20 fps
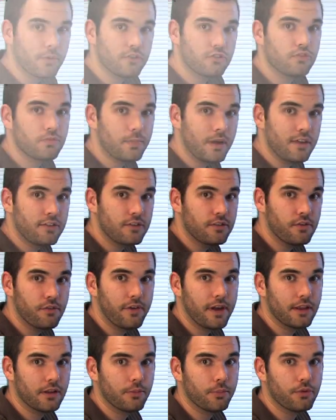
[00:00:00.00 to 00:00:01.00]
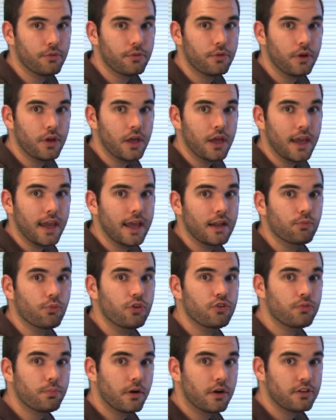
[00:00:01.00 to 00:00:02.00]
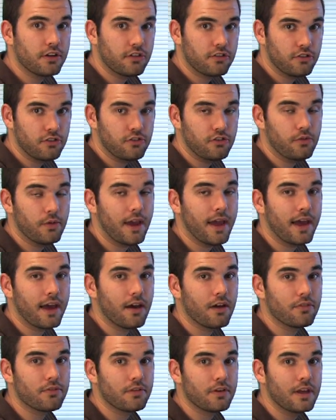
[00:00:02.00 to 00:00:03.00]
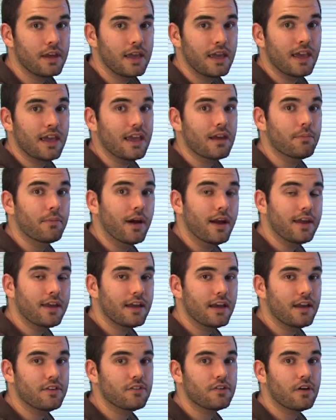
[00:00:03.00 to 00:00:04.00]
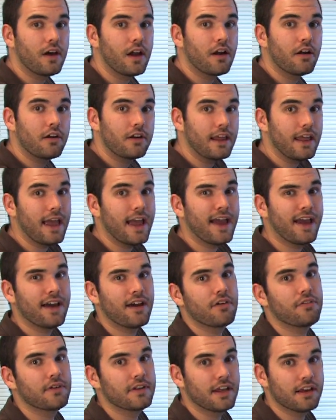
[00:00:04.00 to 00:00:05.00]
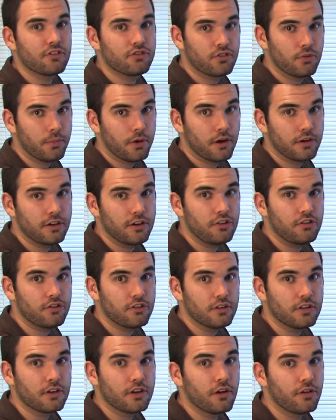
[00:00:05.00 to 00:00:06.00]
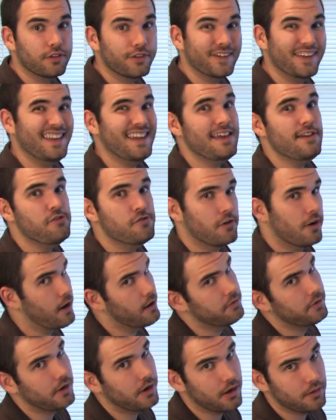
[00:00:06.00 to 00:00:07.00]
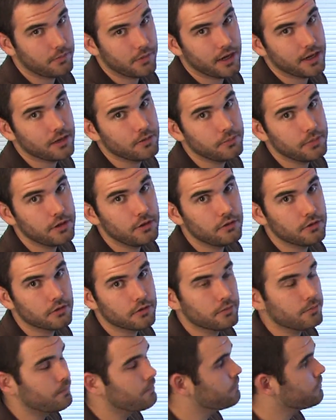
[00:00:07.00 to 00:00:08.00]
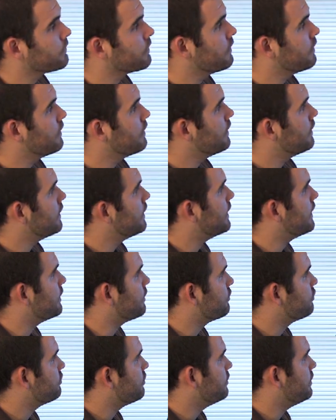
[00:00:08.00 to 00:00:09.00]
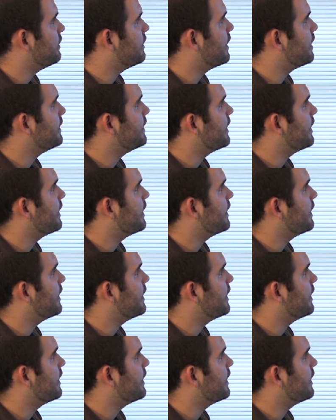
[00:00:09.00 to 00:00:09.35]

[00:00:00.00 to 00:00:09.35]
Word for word: much space is available and which partitions you have. In my case, I already have an extra partition called the D drive on my computer and I'll show you that